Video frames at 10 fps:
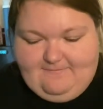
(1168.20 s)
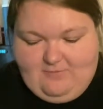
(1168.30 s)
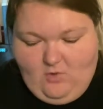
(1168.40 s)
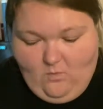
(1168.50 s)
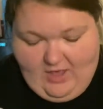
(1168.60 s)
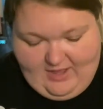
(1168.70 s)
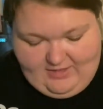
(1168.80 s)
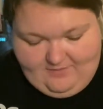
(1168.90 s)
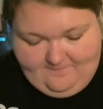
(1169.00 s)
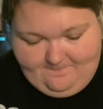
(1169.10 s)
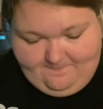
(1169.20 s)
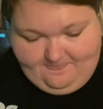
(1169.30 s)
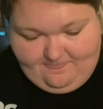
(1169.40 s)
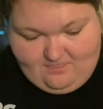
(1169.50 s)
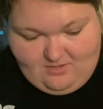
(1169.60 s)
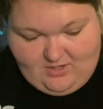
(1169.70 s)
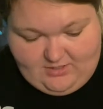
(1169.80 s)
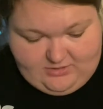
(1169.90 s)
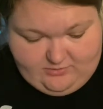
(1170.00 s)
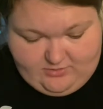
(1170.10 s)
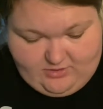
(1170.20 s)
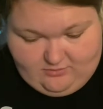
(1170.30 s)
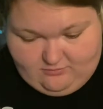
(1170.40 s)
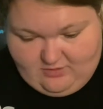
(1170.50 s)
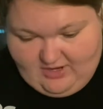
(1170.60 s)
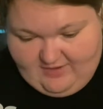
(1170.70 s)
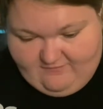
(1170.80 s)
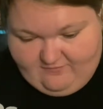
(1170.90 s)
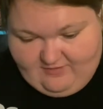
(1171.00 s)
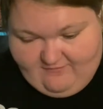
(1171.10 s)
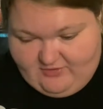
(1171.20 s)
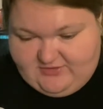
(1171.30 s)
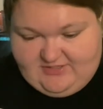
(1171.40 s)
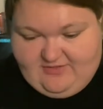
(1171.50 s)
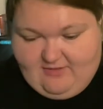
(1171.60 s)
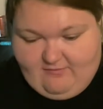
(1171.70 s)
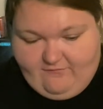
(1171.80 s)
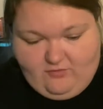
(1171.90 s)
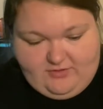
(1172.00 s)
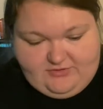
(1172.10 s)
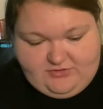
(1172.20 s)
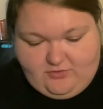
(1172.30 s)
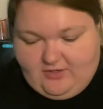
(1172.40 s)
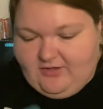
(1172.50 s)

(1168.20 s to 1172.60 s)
Why? I don't know. I've never seen them before in store.